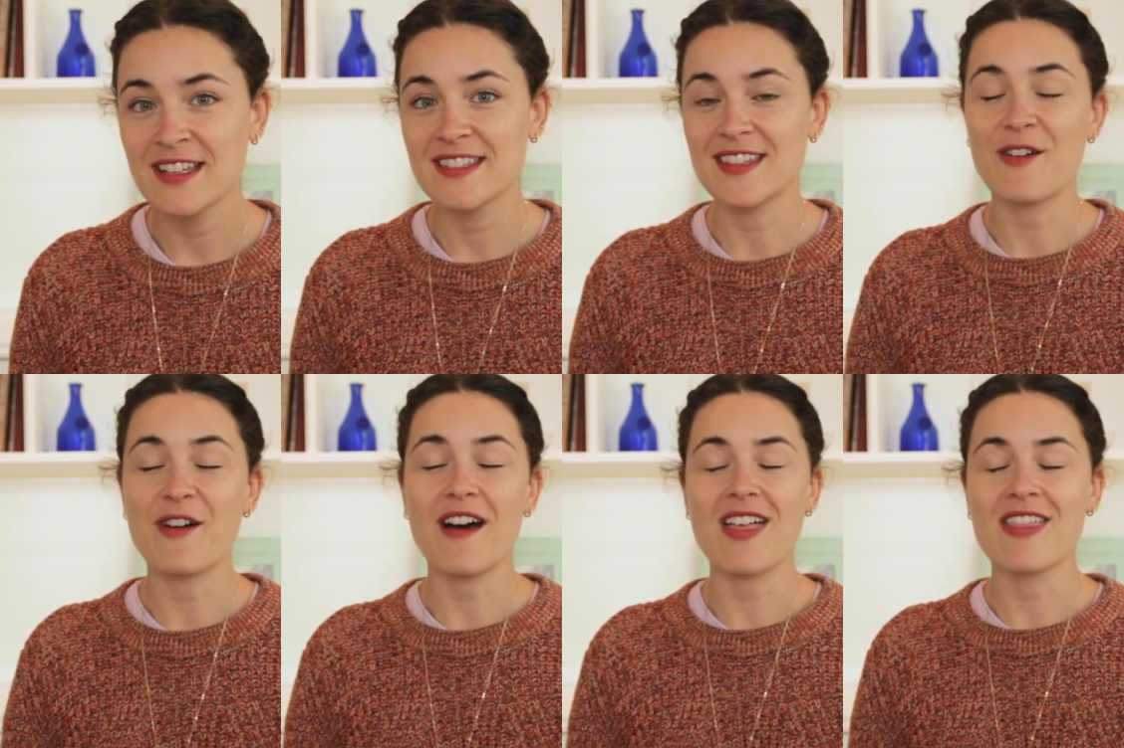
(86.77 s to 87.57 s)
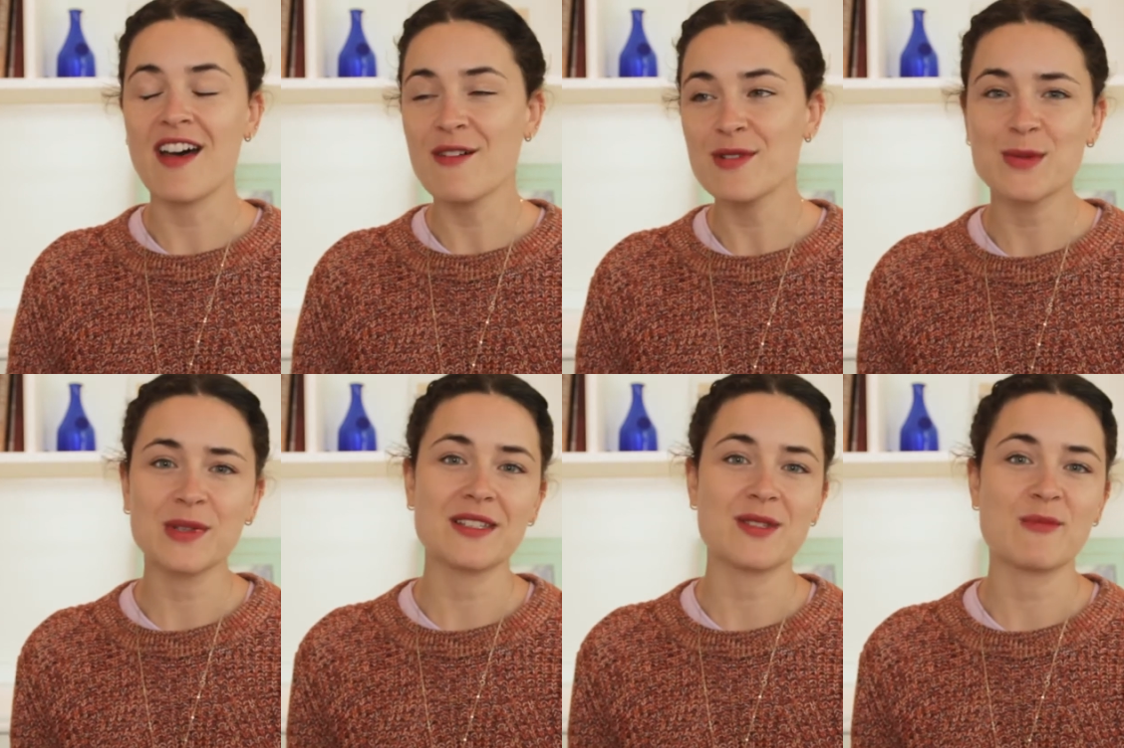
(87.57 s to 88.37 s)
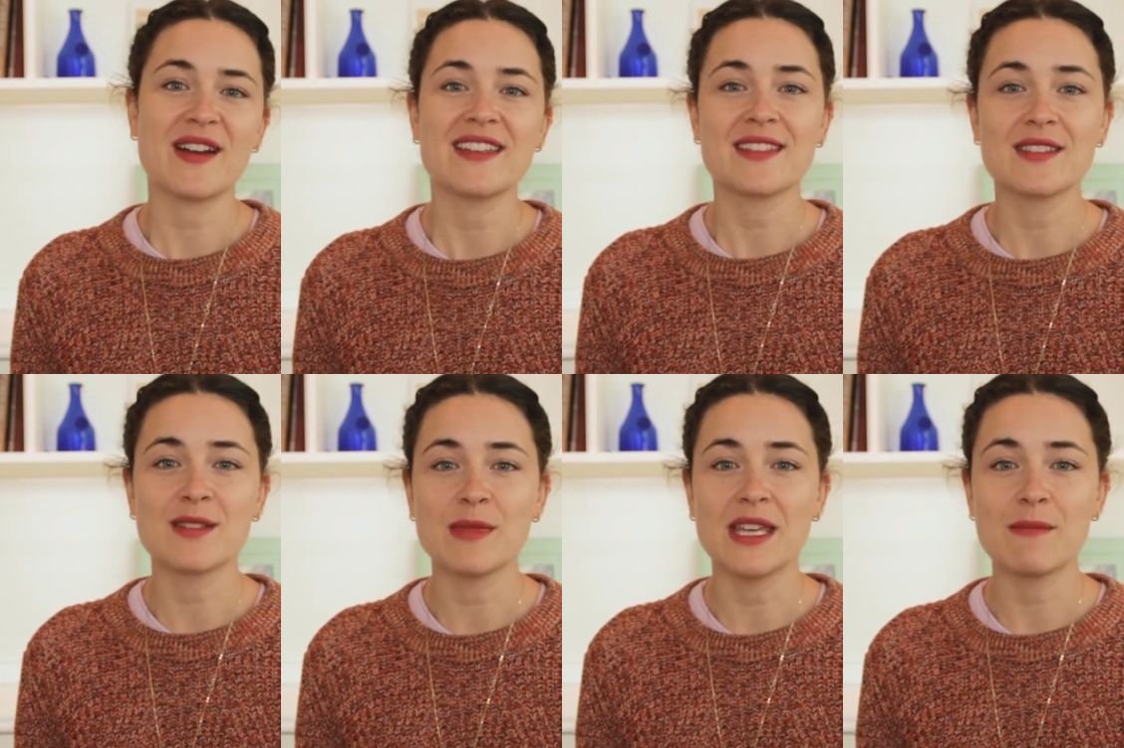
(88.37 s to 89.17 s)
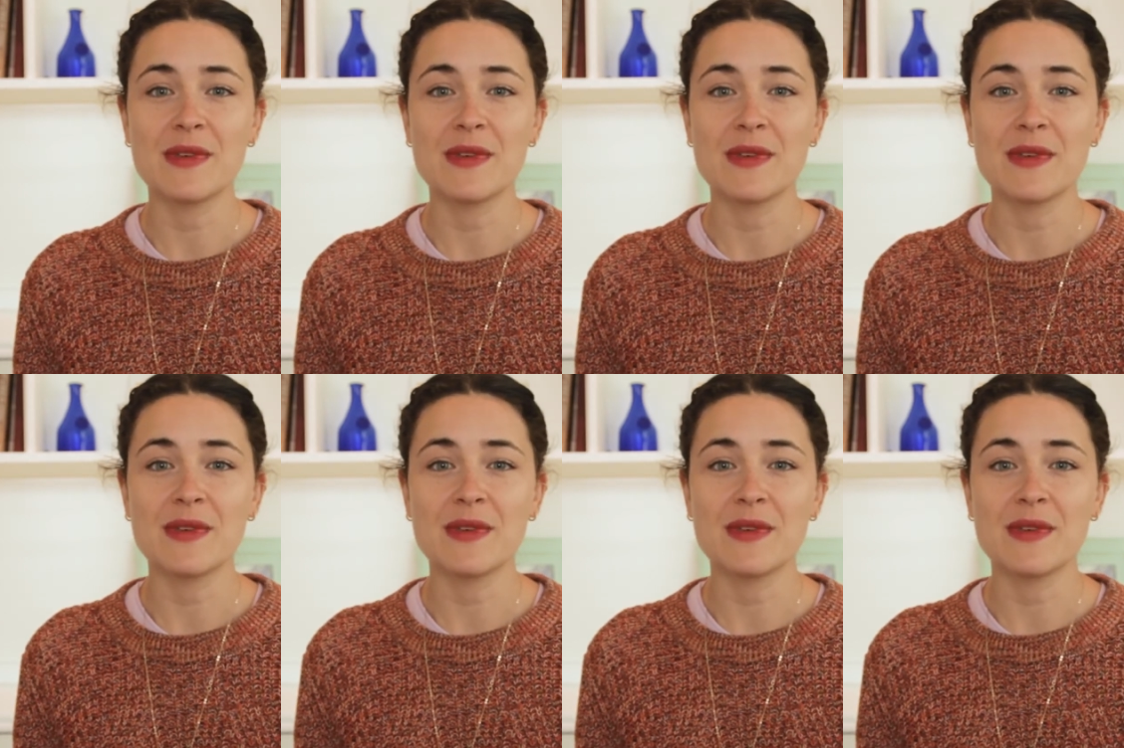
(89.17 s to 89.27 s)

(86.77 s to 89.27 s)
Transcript: So that was really surprising to me,